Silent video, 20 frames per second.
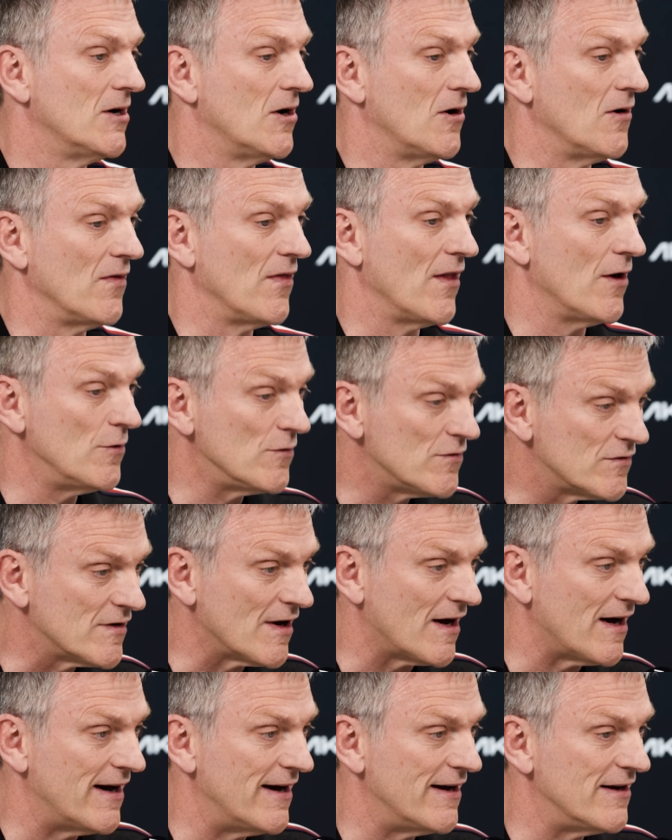on those
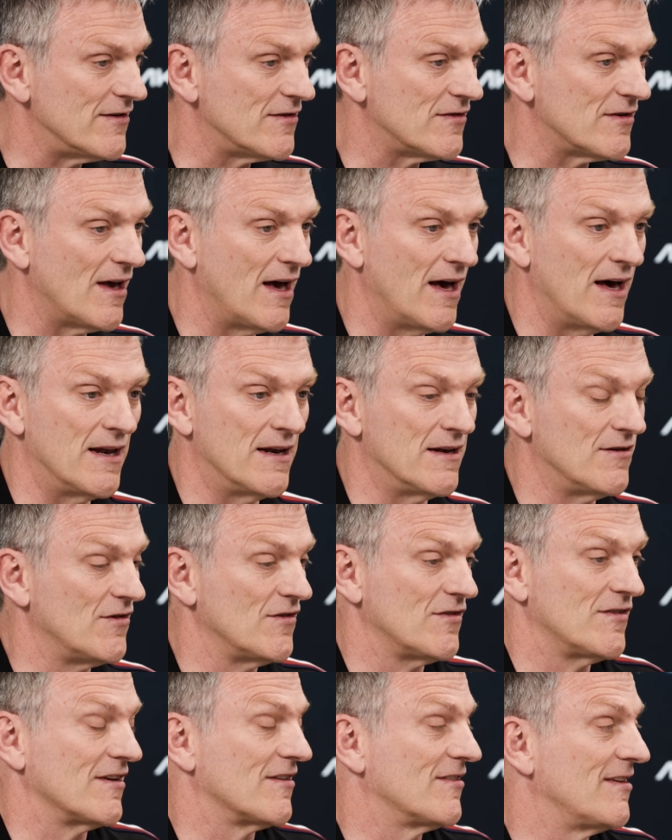tyres and
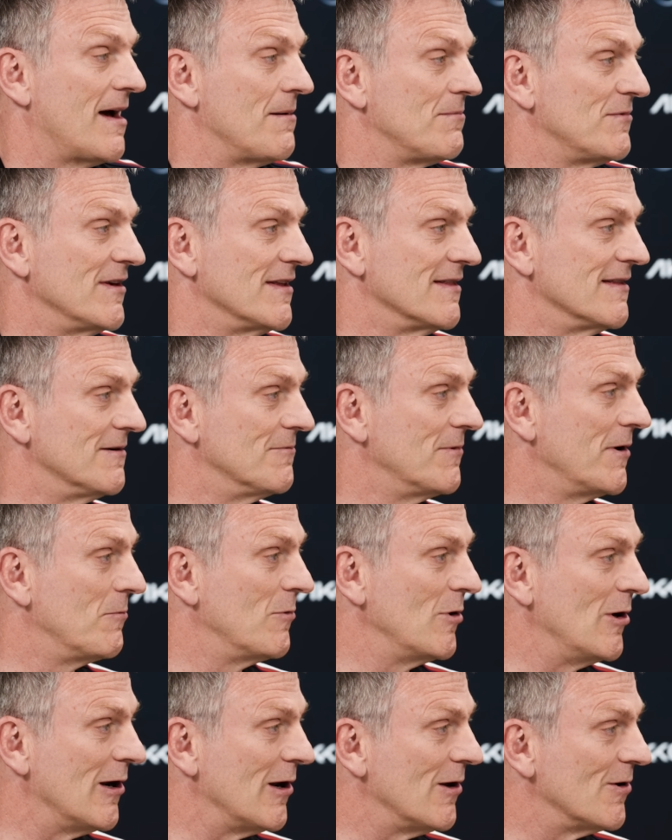just accepting that we
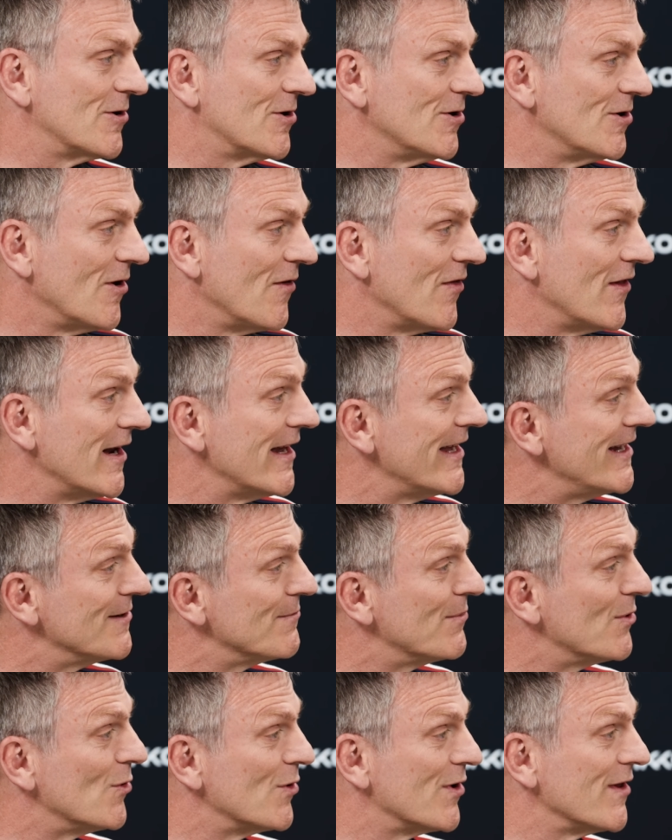wouldn't look good on the
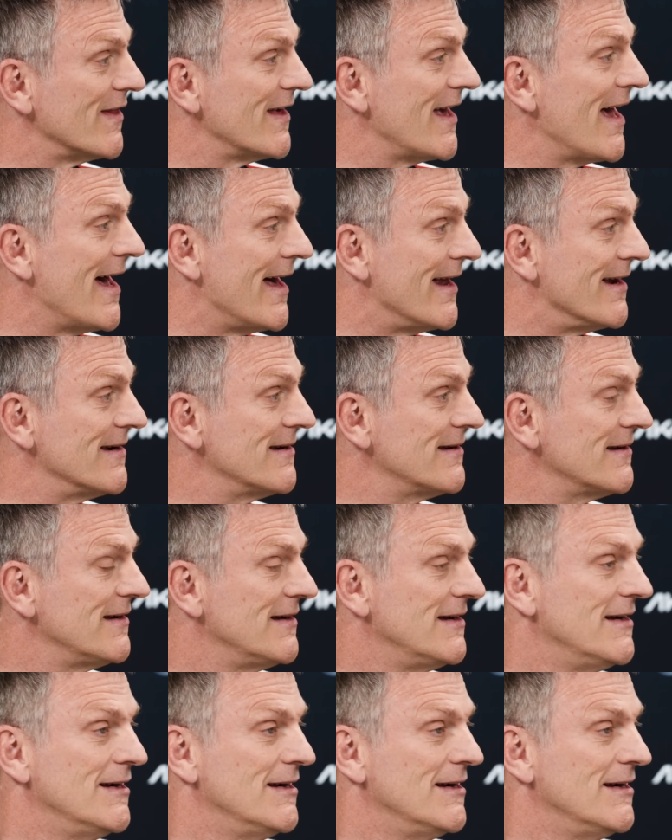leaderboard at the end,